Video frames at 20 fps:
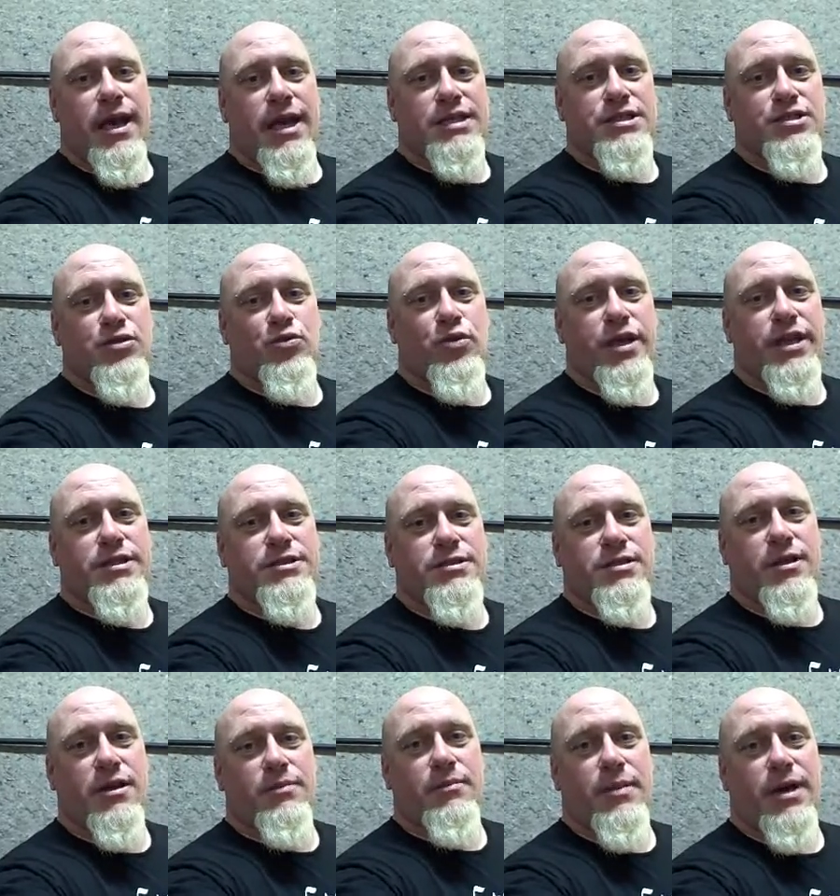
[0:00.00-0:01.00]
as the
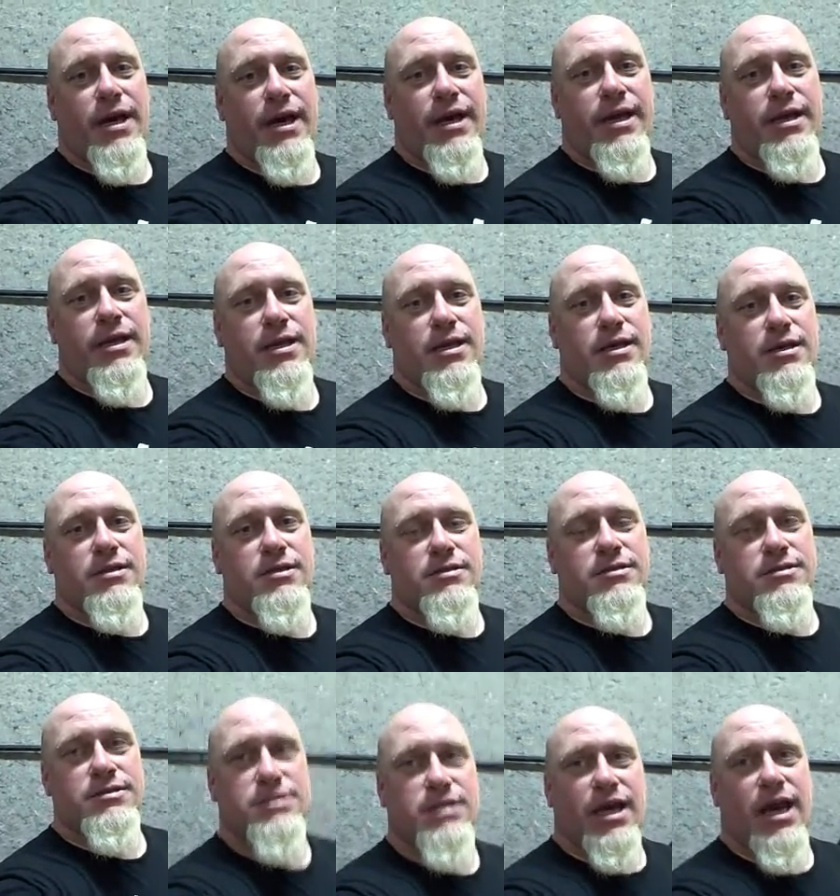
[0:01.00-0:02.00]
weeks come by and uh,
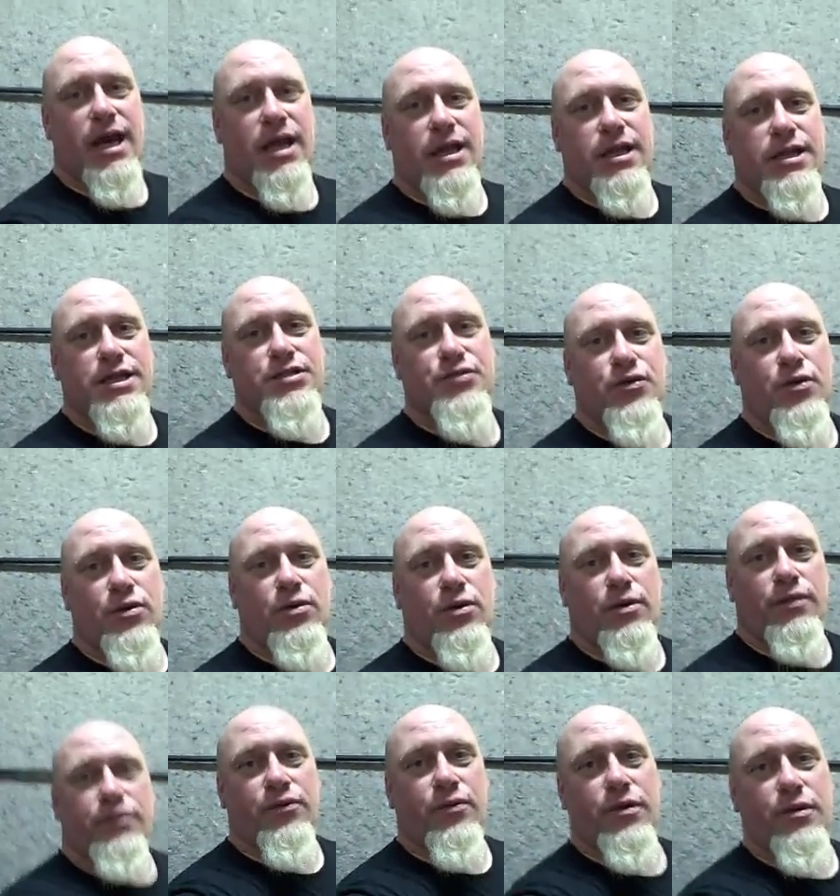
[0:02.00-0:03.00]
as the holidays roll
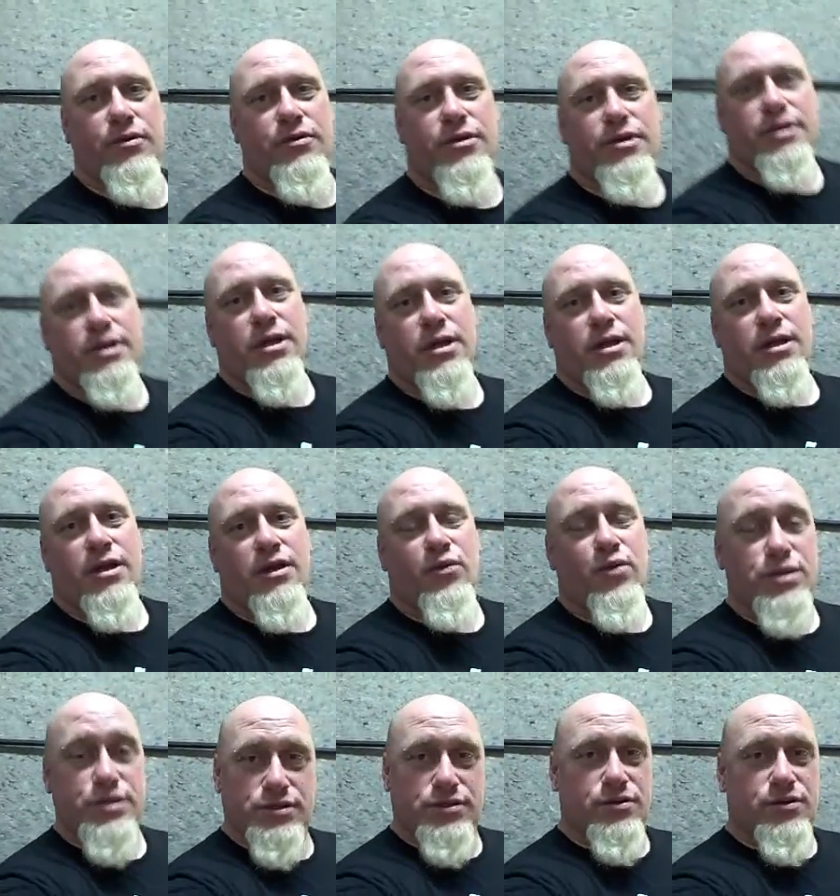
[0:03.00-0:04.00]
on through,
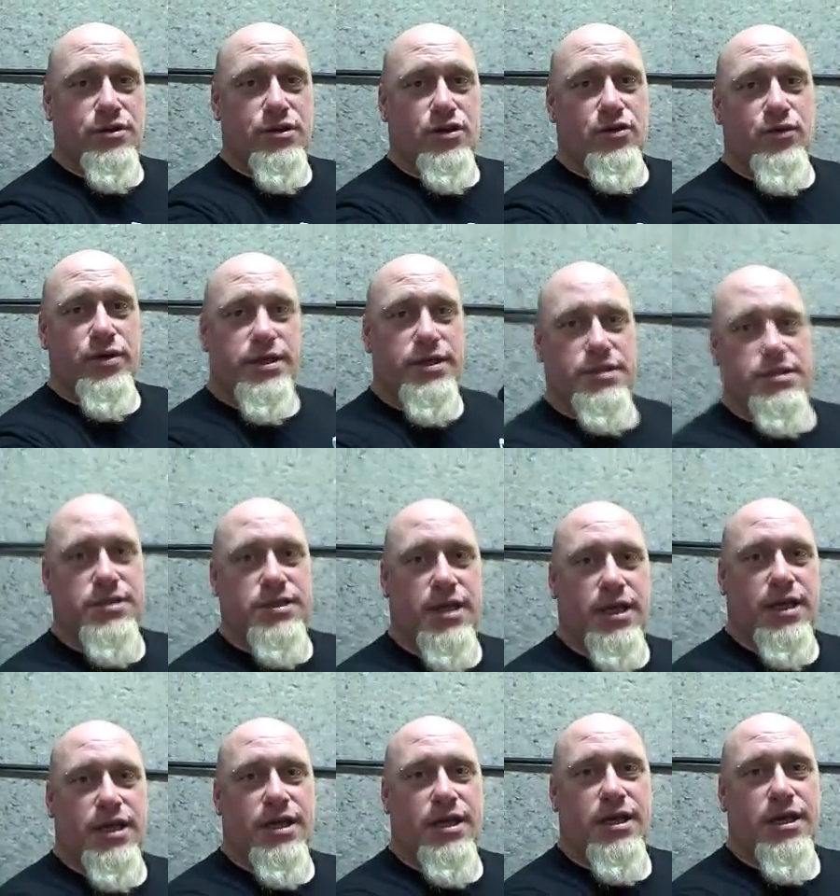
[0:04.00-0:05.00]
what's going on with us.
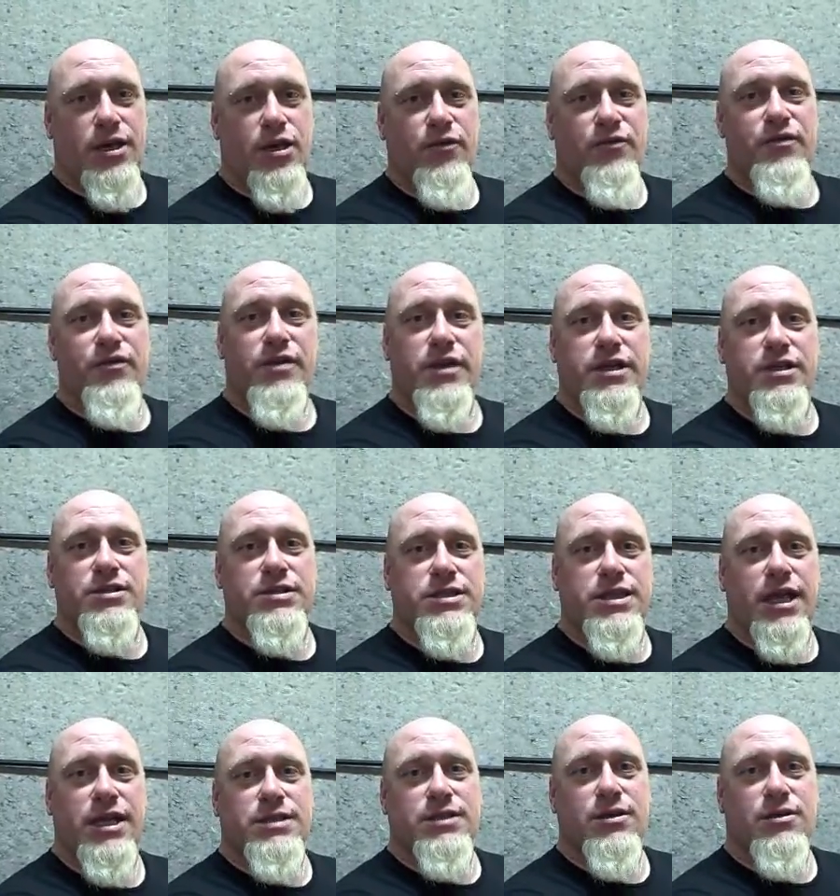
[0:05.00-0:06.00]
And I uh, hope you you
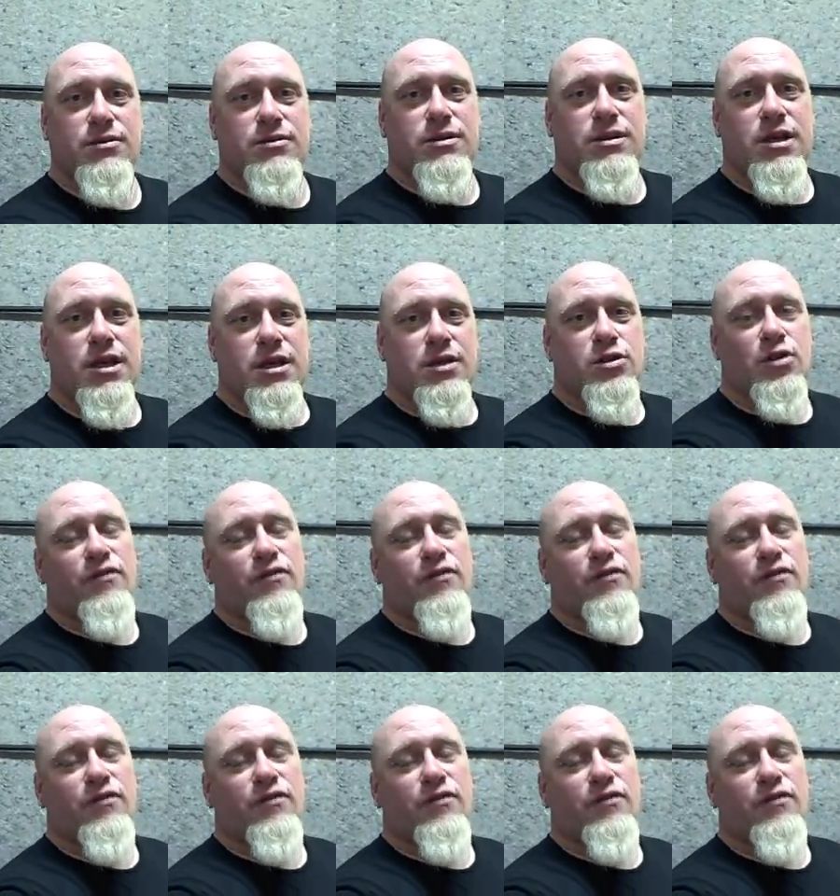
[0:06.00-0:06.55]
stay tuned.